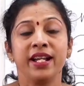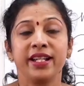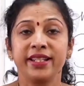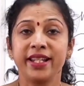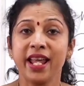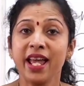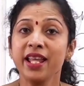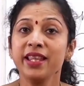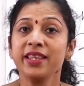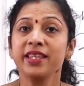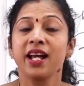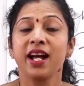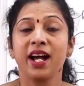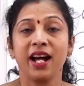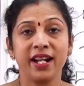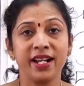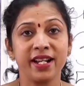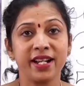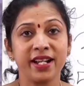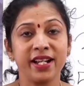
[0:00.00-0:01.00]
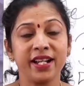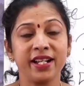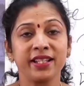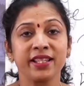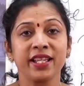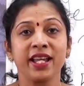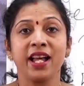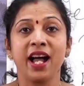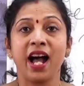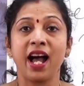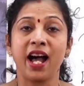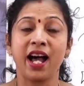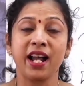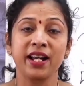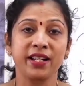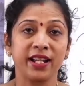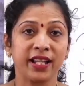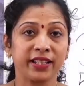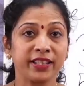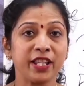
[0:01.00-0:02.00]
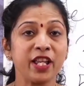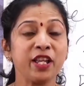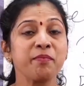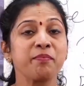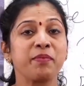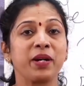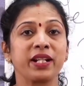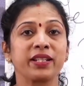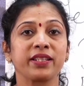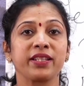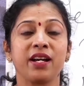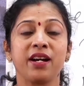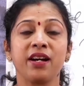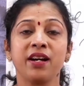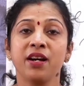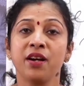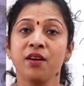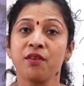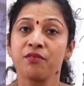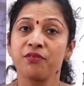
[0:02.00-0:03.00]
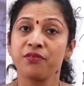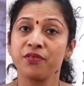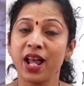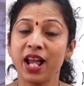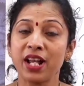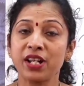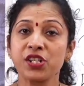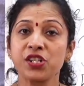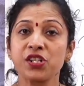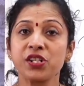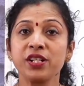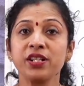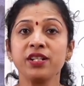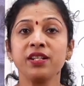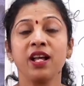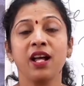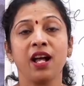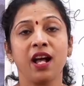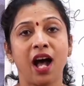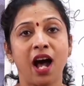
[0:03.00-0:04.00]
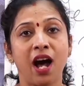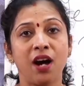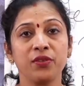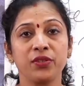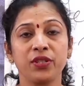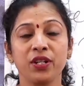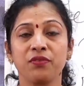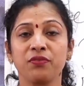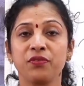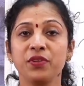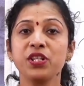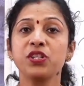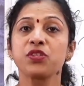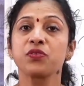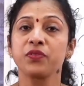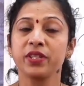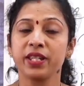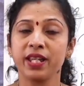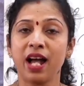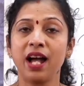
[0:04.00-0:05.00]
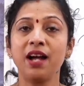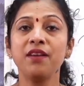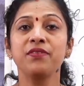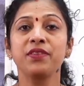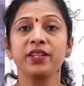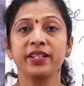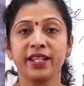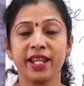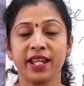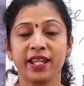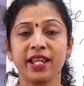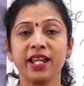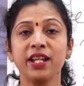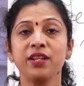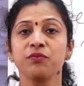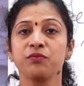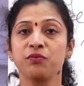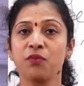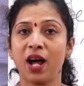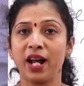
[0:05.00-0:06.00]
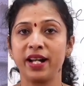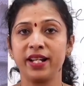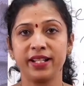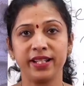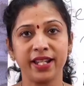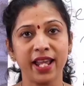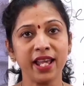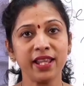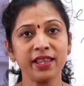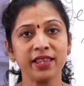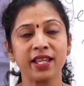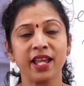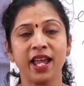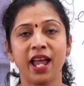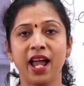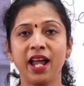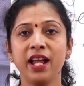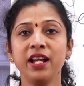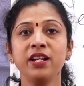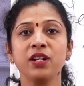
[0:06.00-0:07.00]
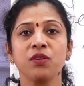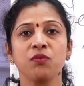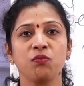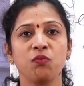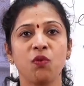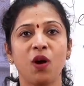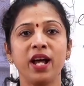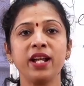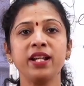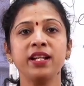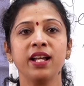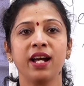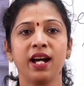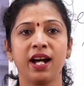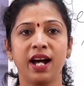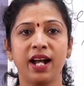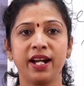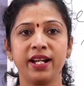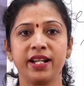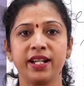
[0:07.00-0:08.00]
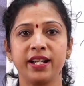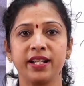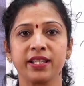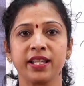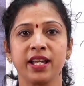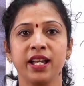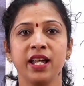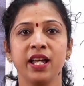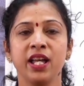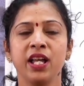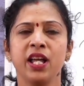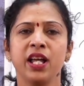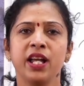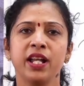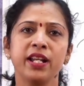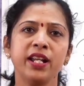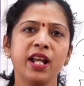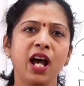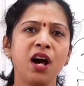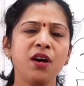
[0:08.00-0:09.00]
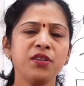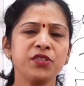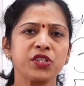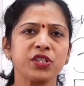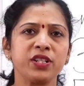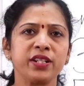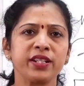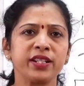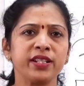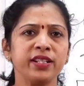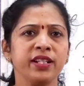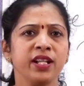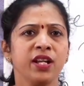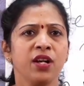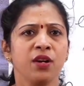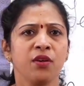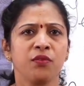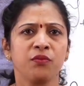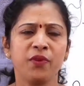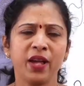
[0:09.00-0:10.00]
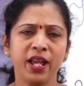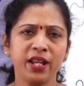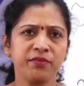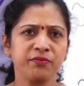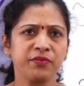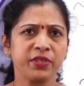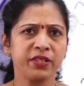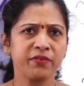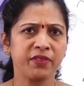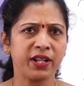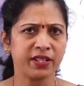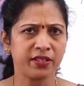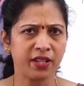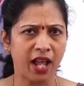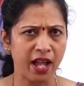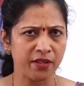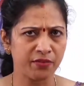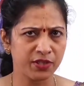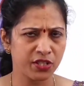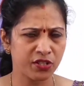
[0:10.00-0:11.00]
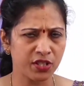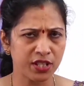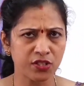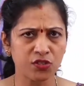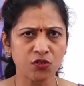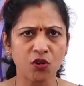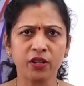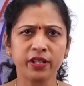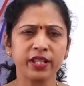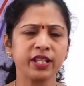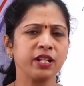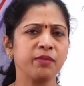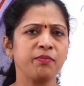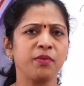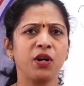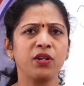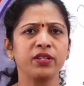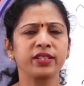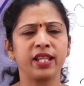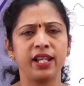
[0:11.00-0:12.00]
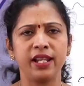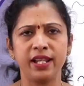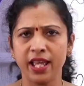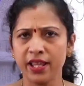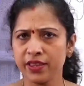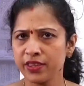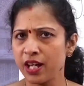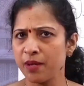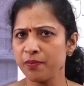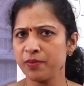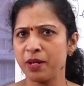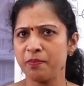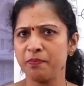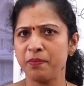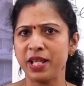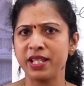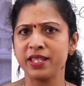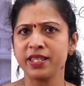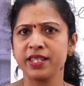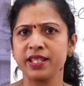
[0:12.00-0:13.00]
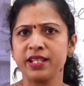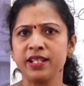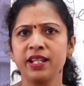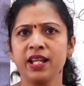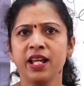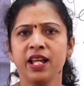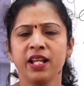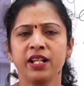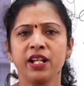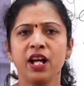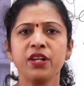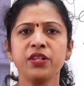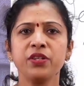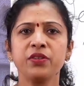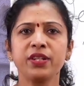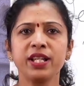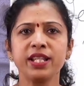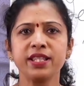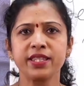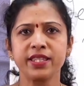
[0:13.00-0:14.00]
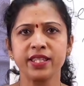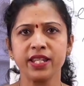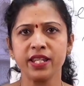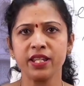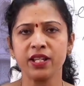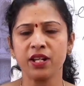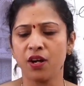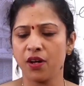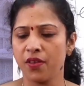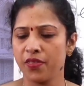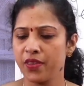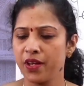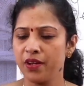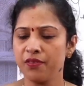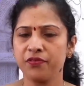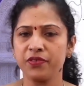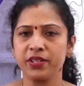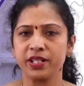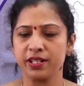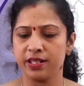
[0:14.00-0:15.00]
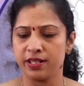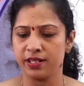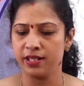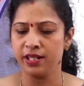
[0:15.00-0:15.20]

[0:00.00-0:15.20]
tenth, hundredth are nothing but the fraction out of which we have taken 1/10 and 1/100th. Now children, I was just talking about the length of the pencil. Now you can see on the figure.